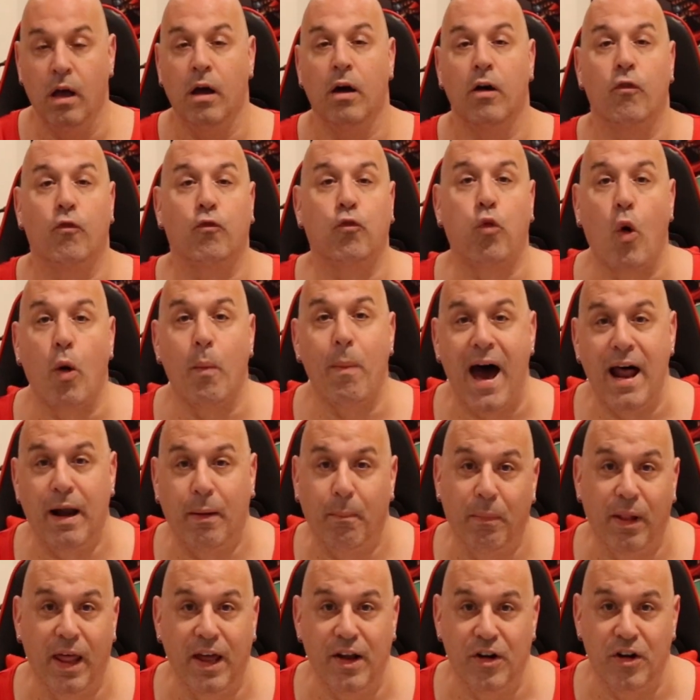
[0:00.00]
4
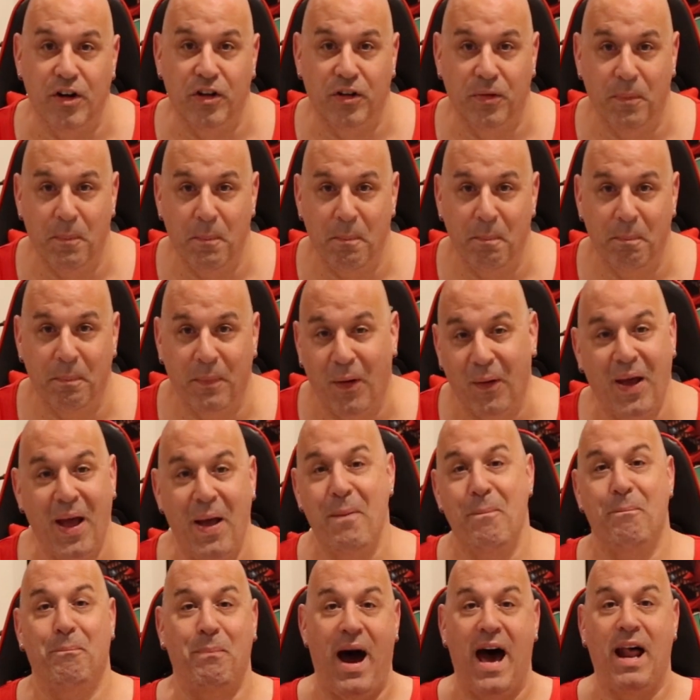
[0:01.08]
bottom layers.
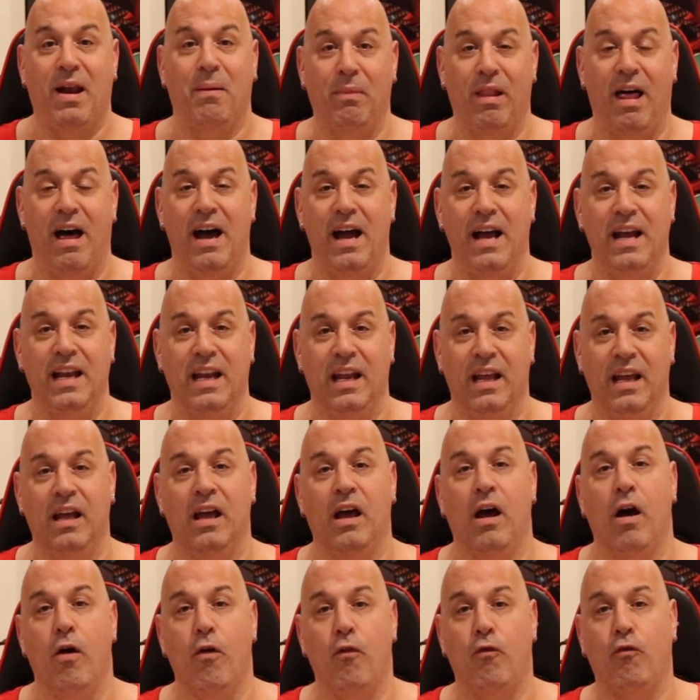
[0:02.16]
Okay, bottom line,
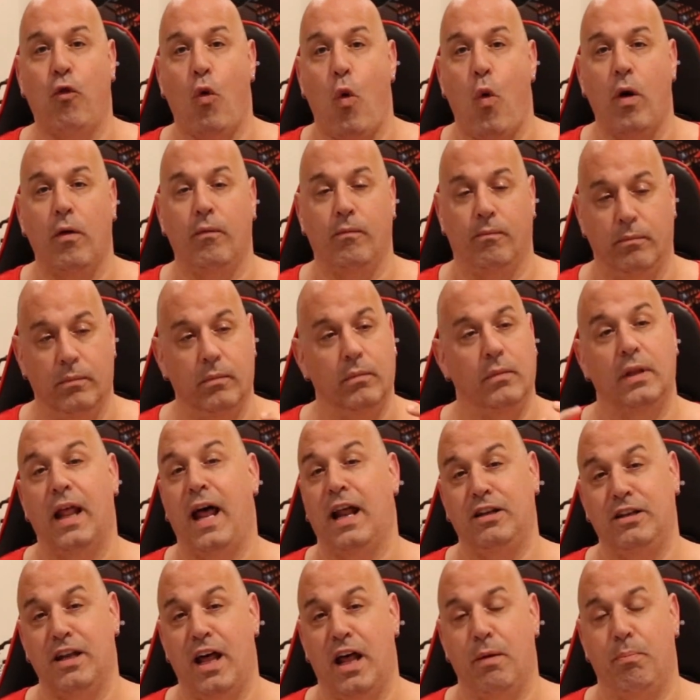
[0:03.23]
4.
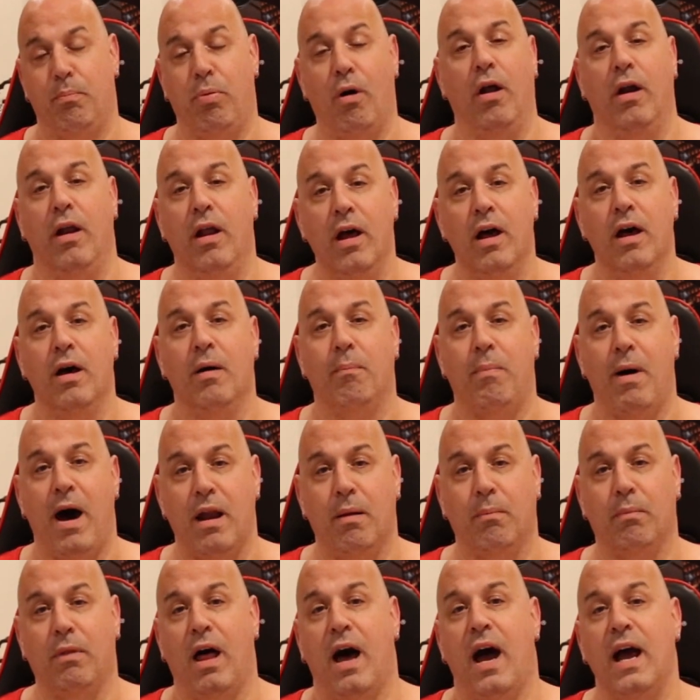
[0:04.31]
That's not a pun.
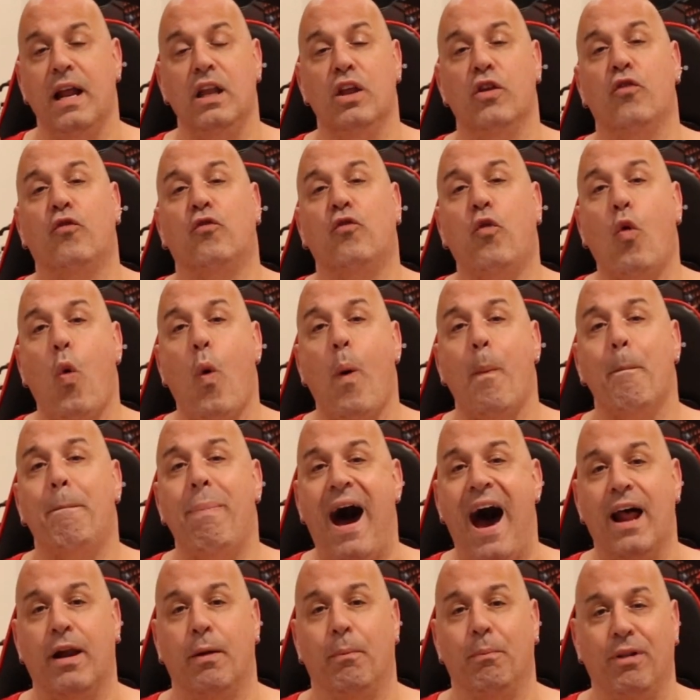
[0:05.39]
Bottom line is 4
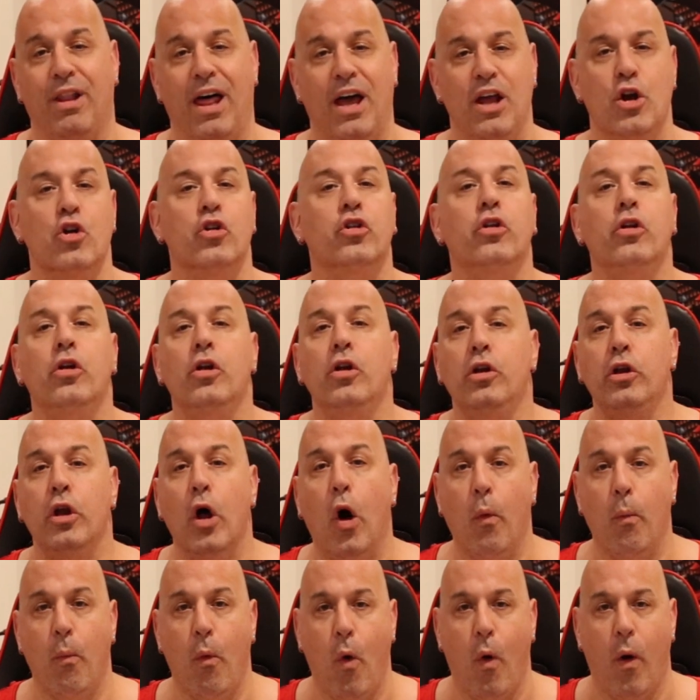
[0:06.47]
bottom layers,
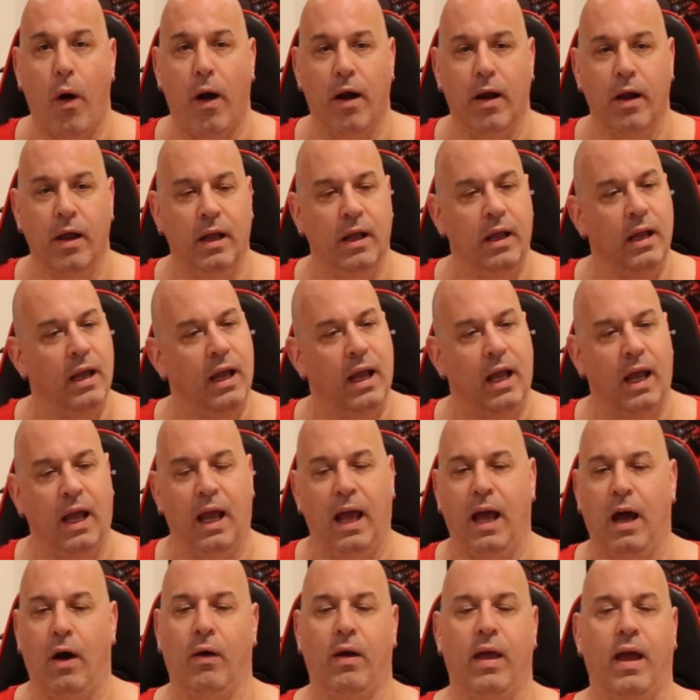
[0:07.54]
no more.
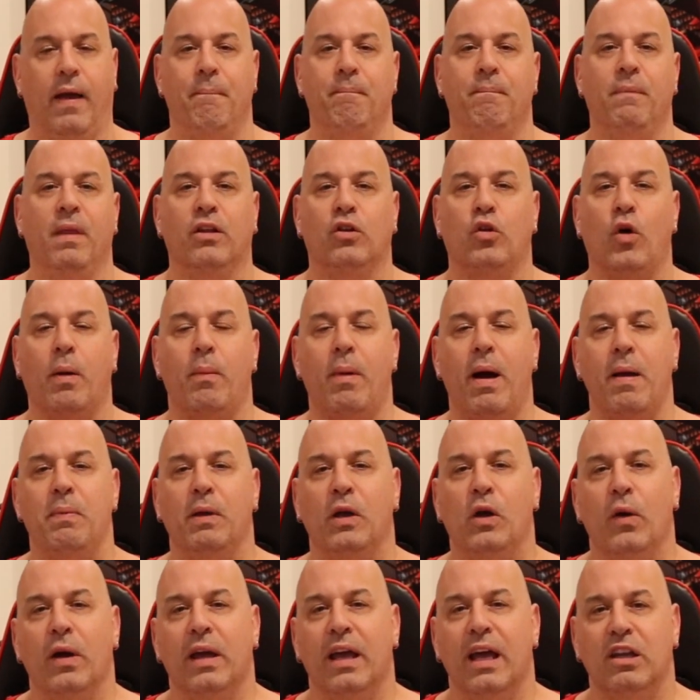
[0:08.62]
Okay. So I might be
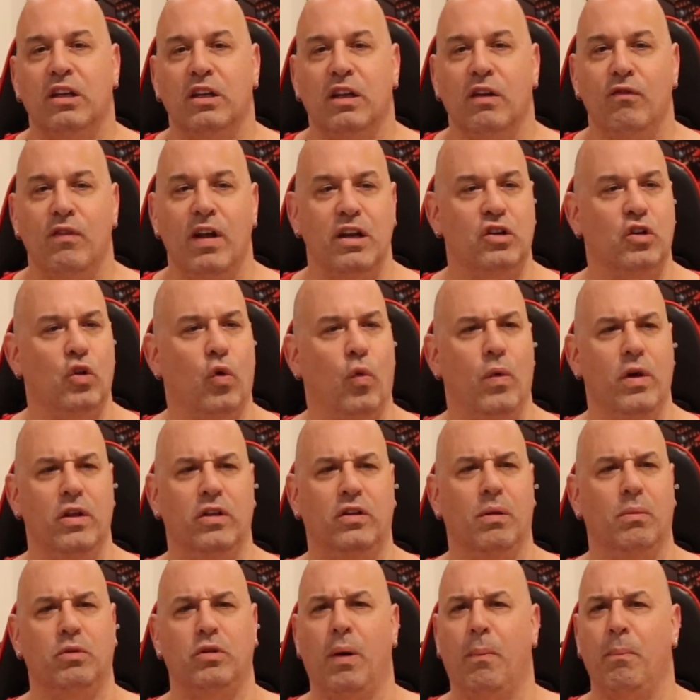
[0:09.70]
going against conventional
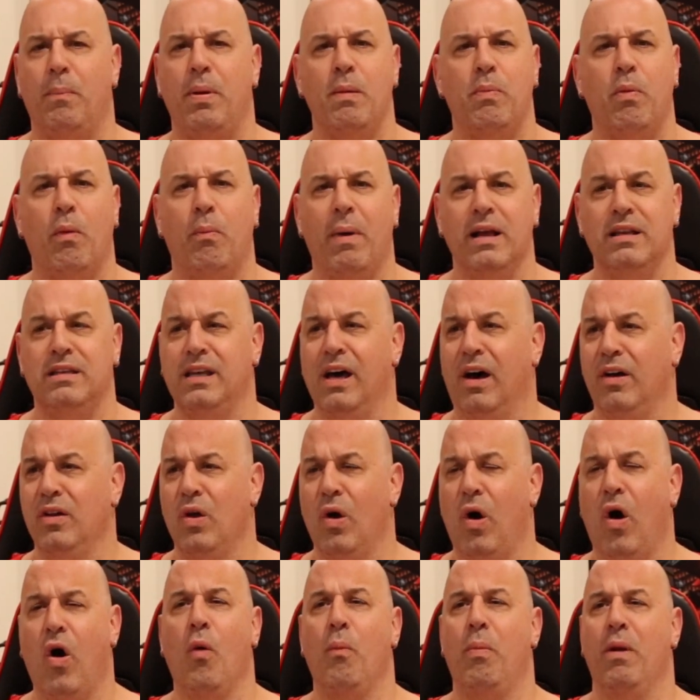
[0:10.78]
wisdom. Some people might tell you,
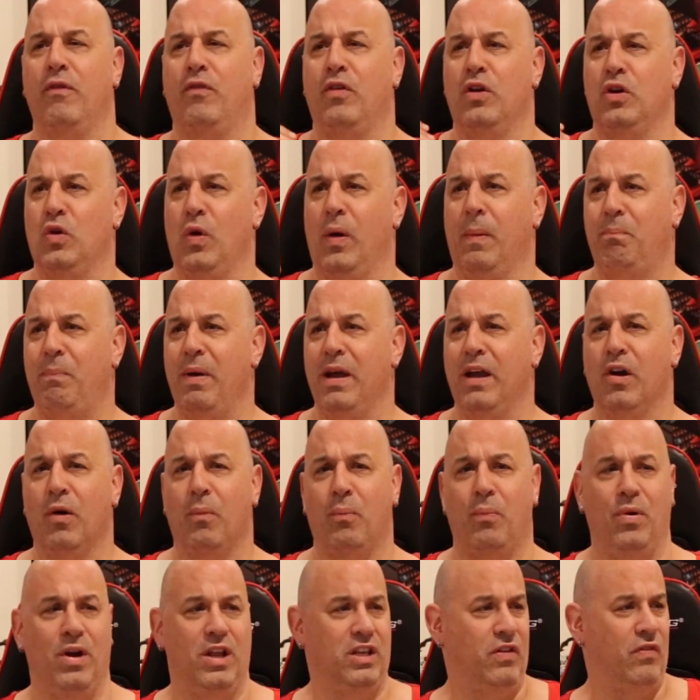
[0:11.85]
oh, but if you're doing bigger
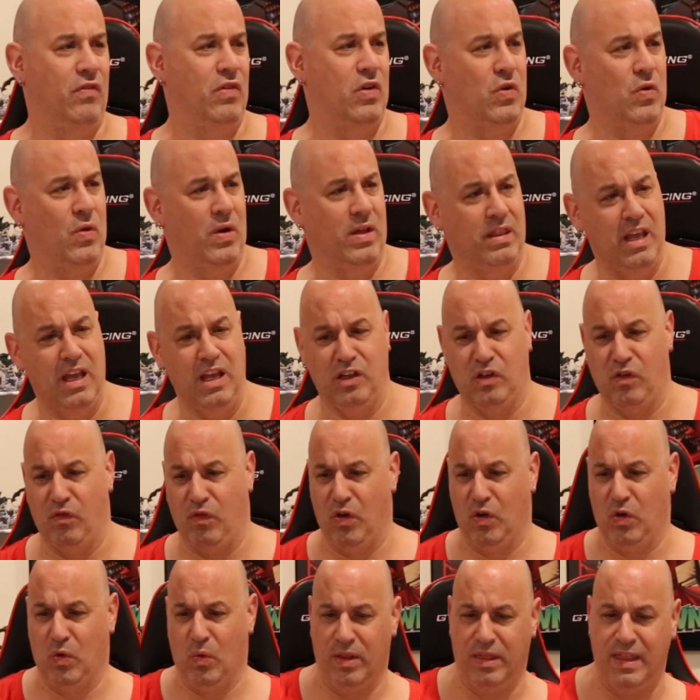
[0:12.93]
prints, if you're doing this, if you're
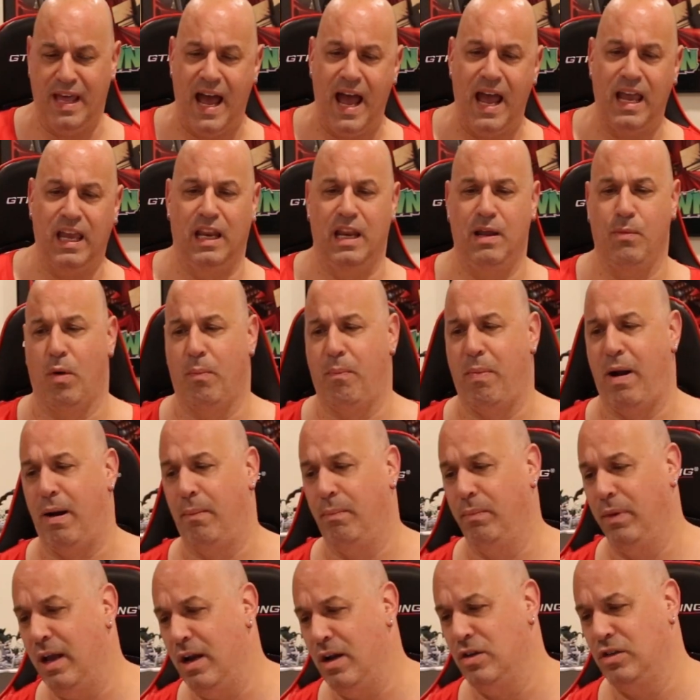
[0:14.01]
doing that, you need more
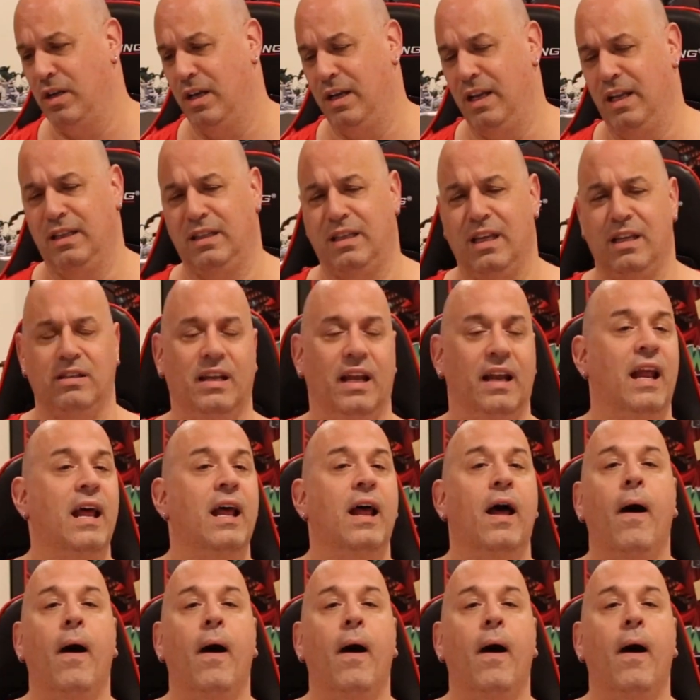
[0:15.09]
bottom layers, you need this.